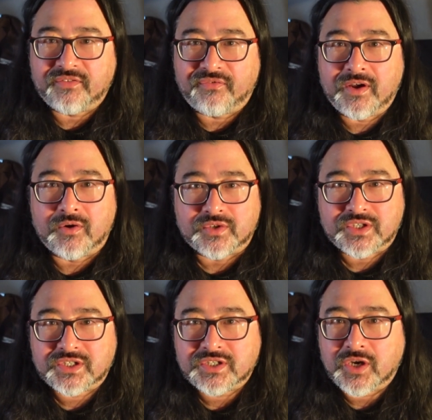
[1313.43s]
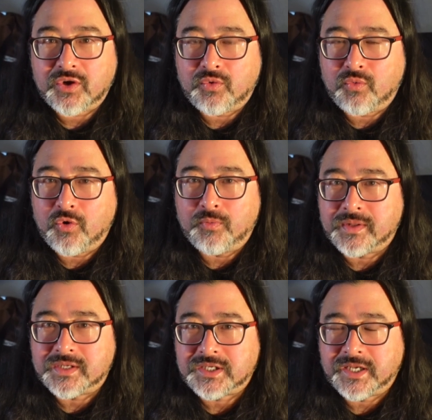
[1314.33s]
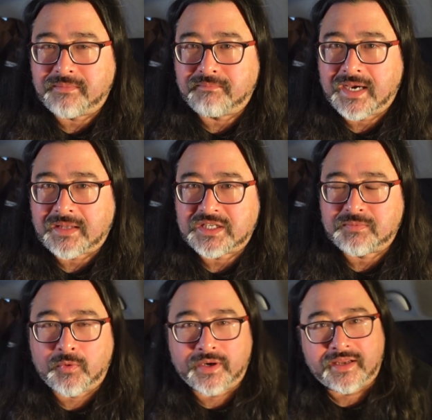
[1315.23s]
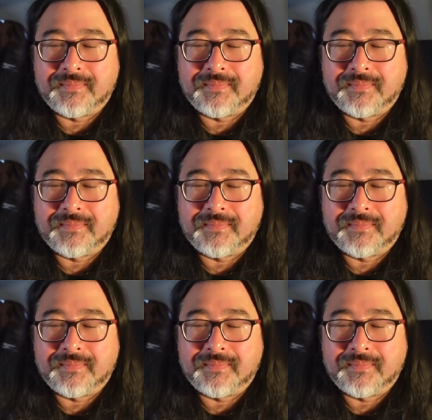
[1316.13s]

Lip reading: felt so warm in the sleeping bag this morning.